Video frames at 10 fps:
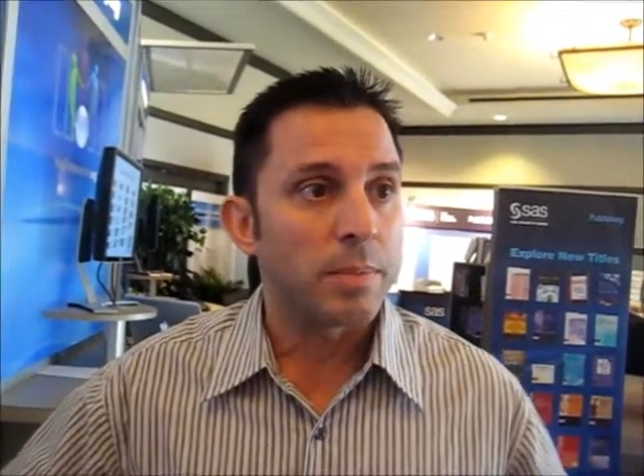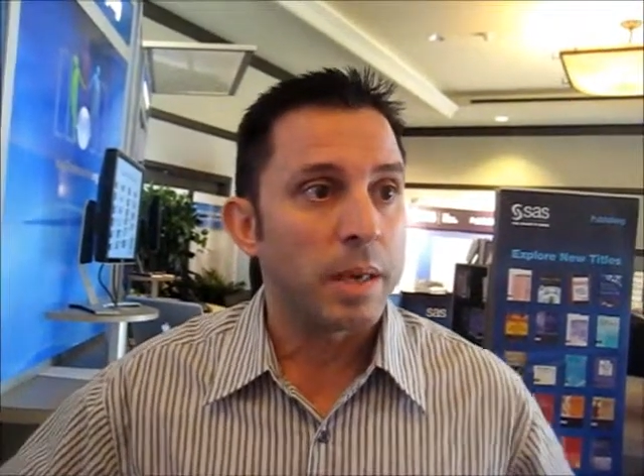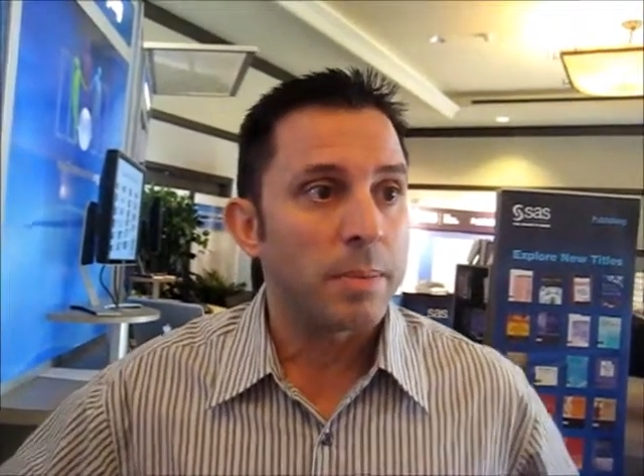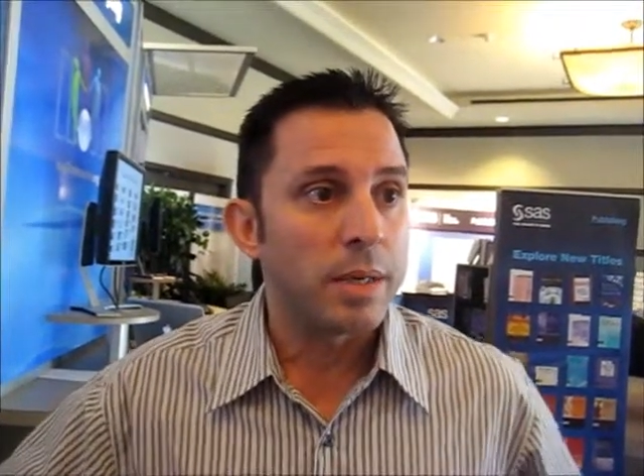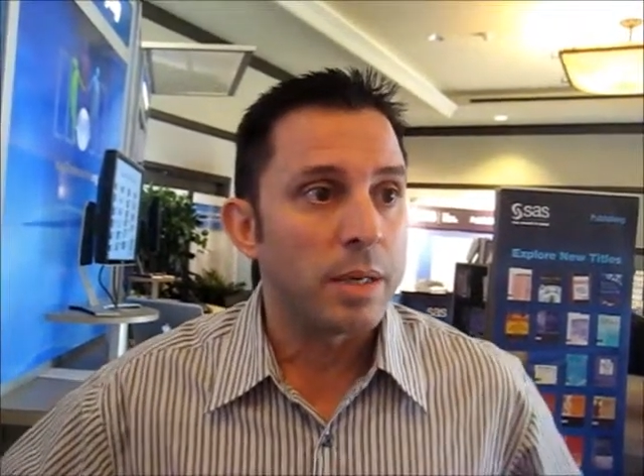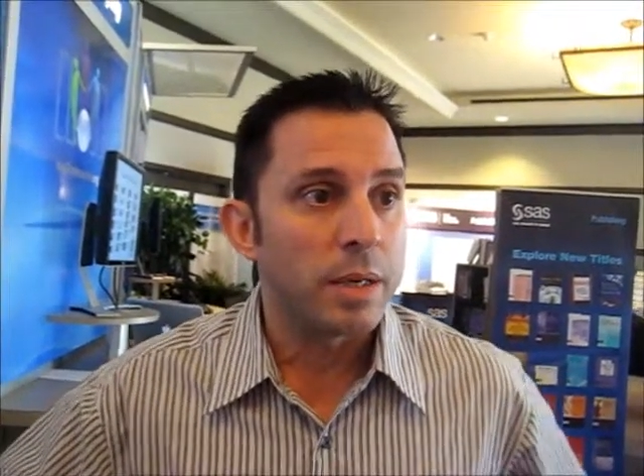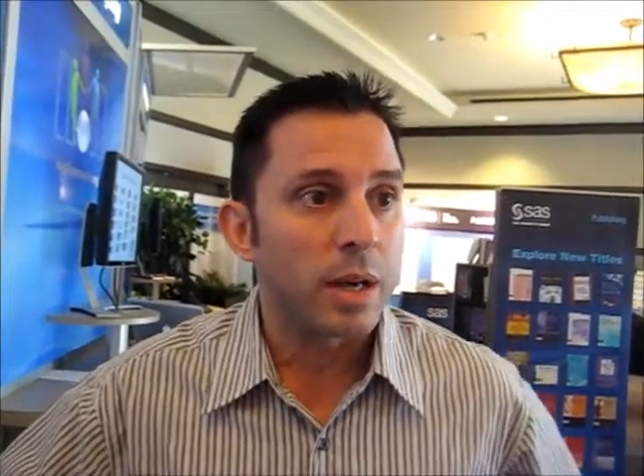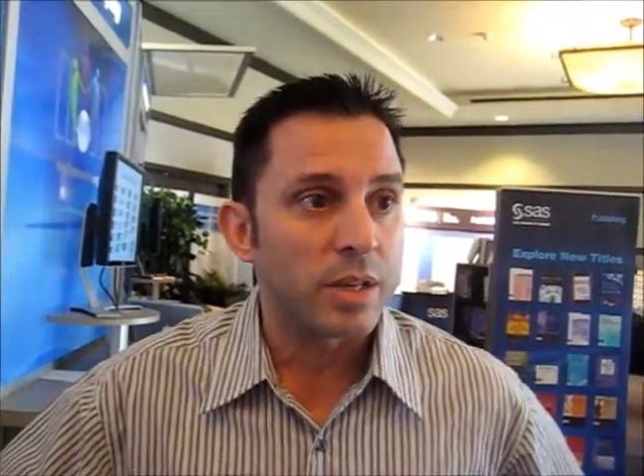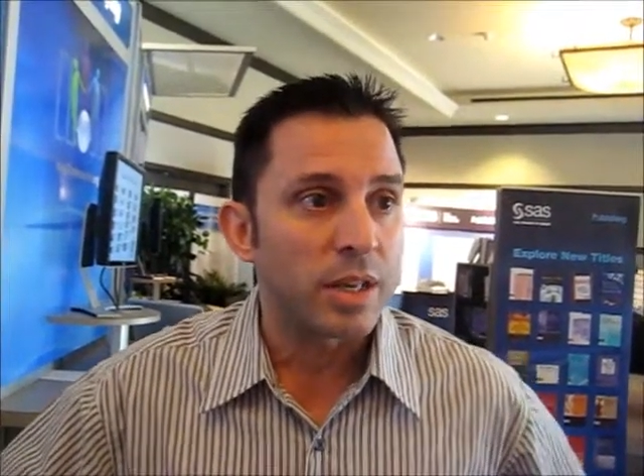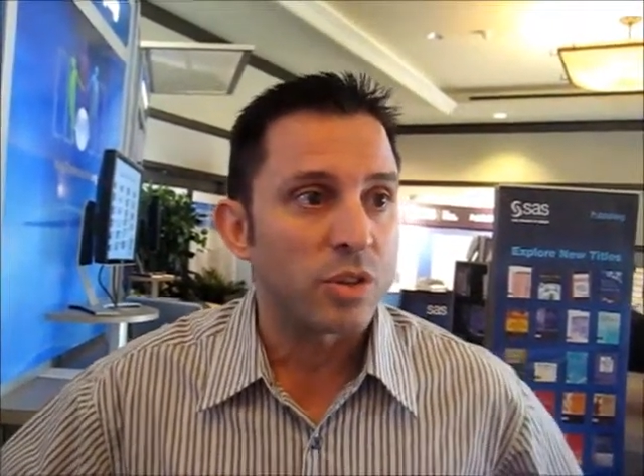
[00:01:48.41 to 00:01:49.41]
maybe an
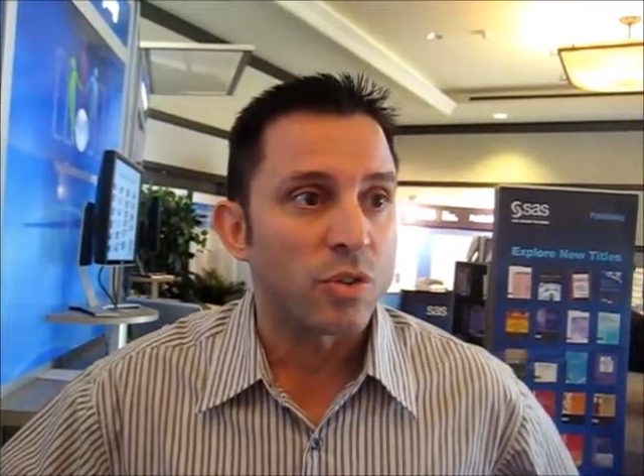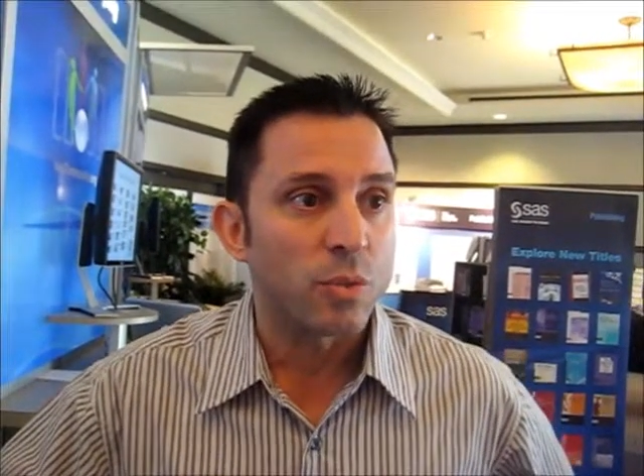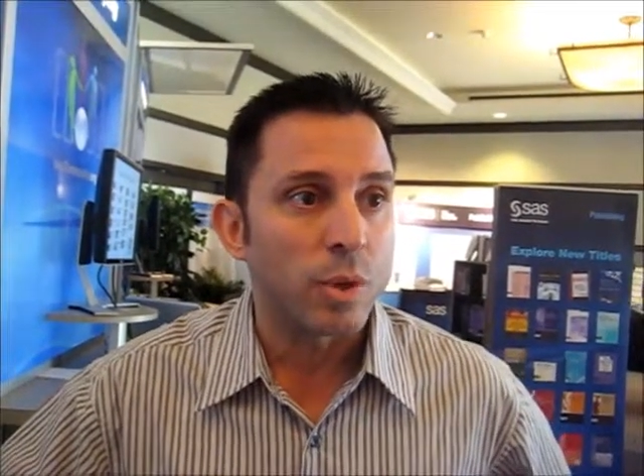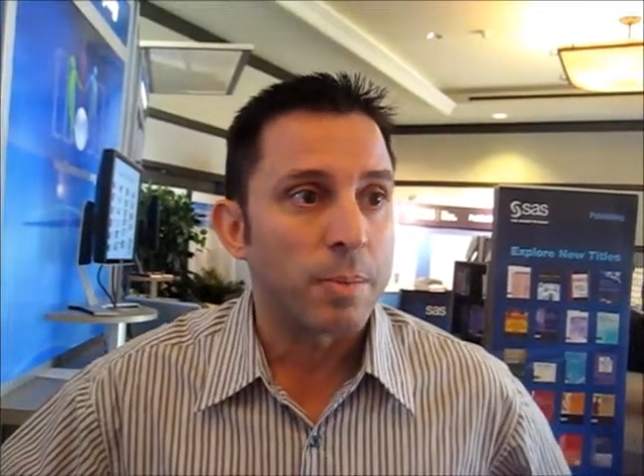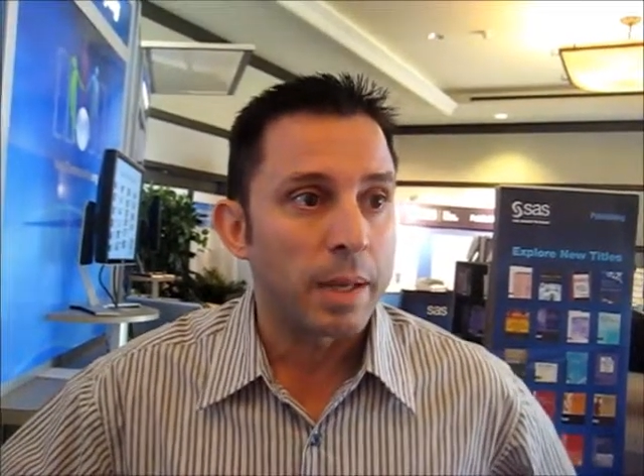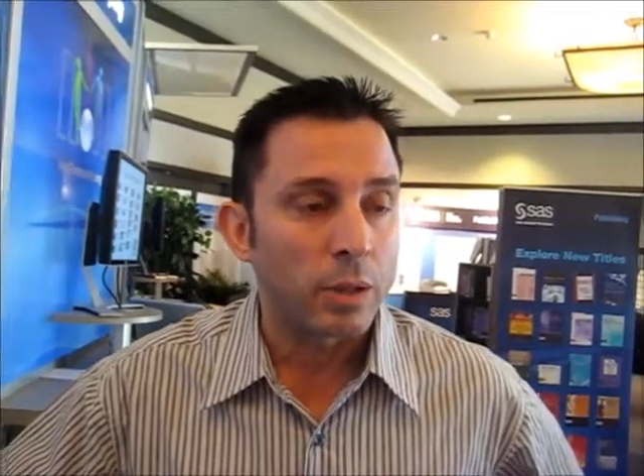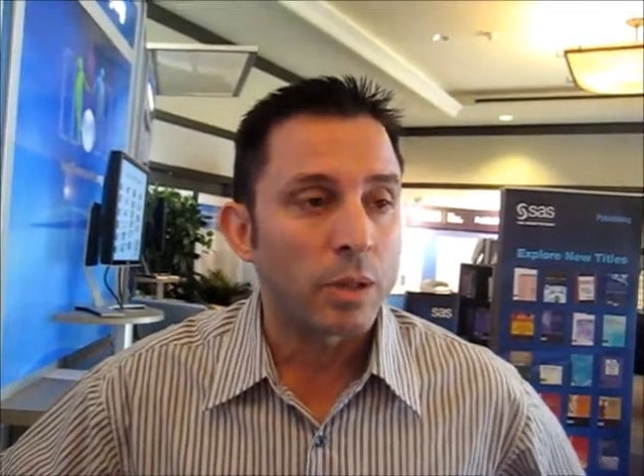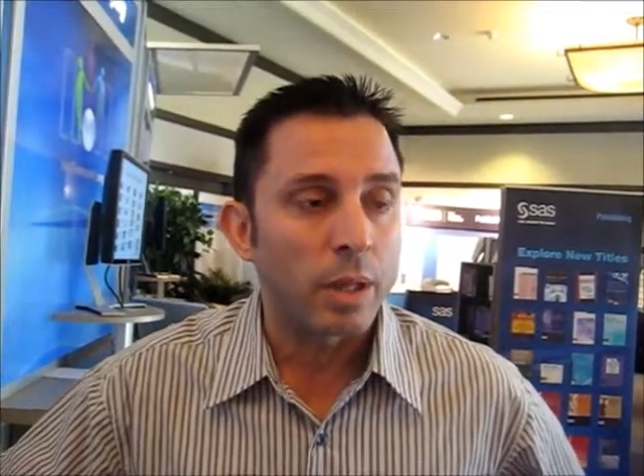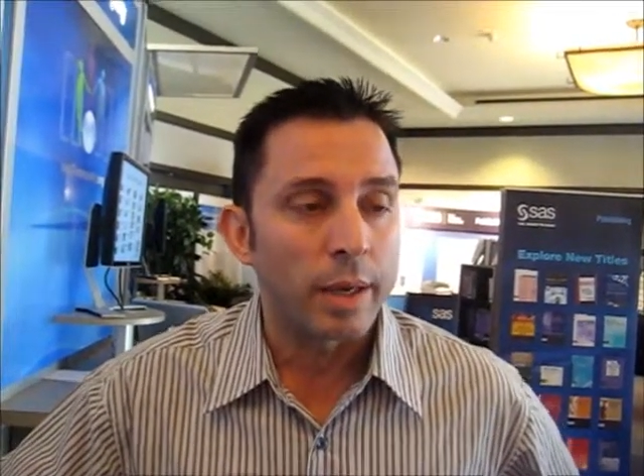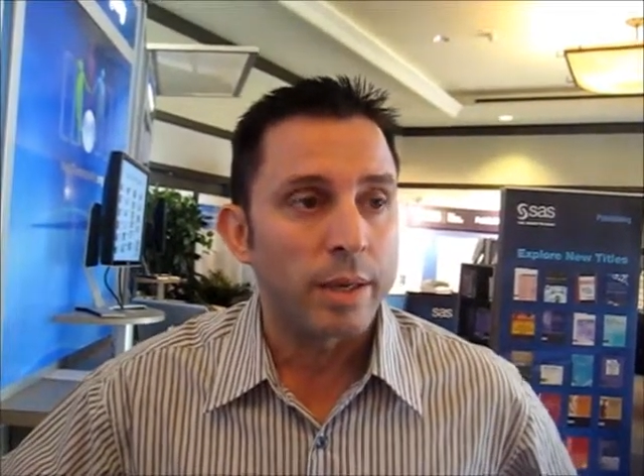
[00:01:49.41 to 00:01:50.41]
architecture of what it might
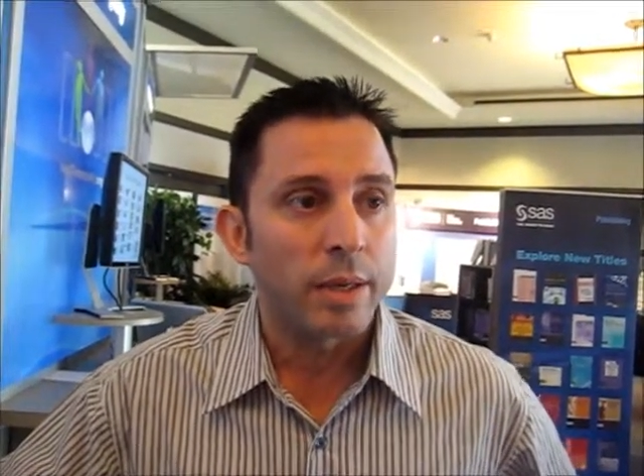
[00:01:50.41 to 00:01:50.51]
look like,